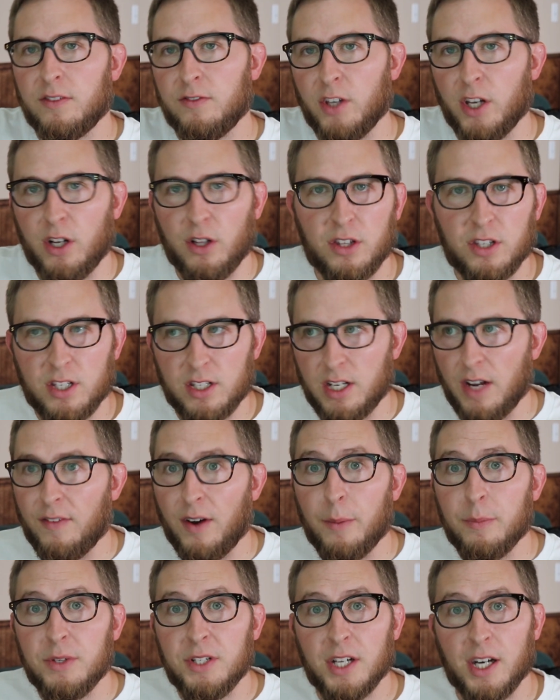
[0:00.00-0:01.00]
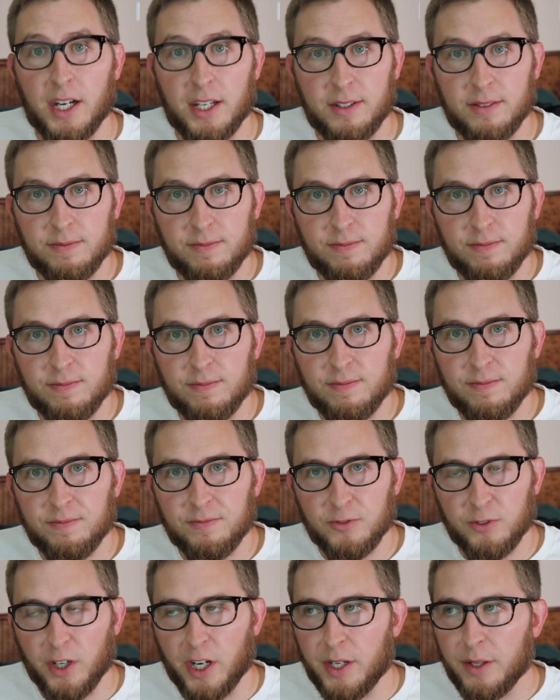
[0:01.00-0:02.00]
I've done all this stuff, I'm done,
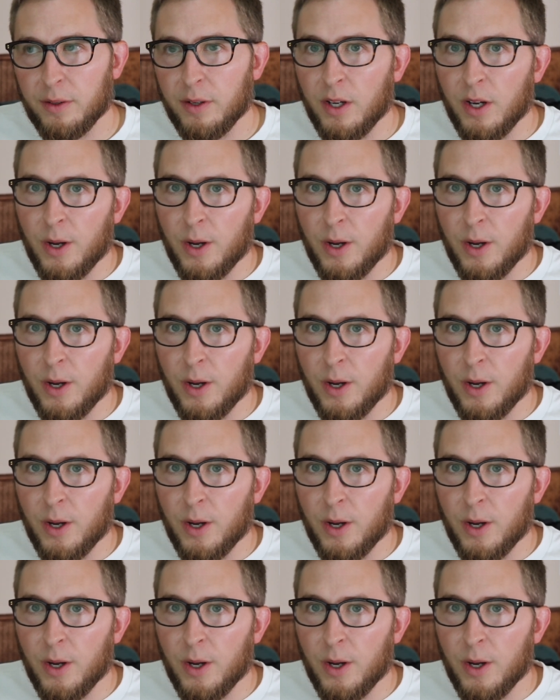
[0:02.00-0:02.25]
right?